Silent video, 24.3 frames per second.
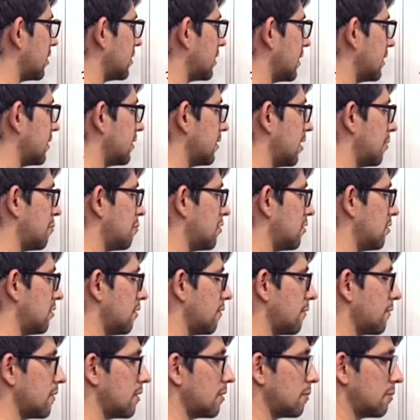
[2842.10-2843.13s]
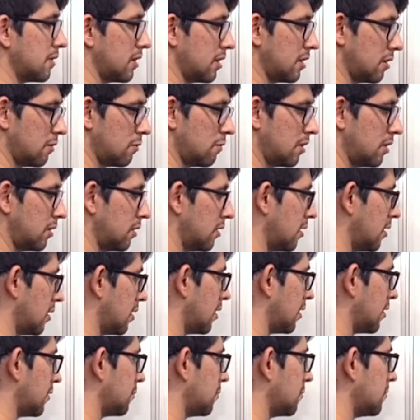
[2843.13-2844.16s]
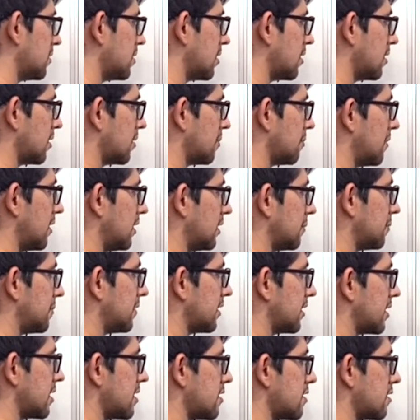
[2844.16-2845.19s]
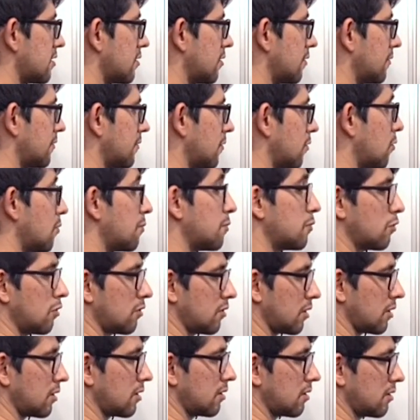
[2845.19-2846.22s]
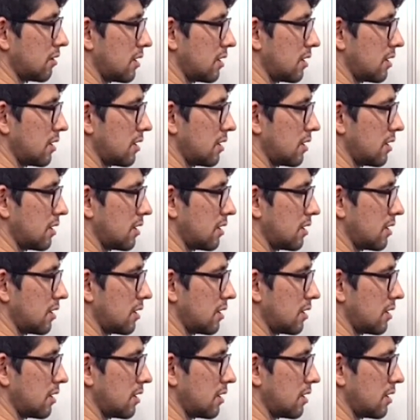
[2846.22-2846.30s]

that number will be equal to the multiplication of, or product,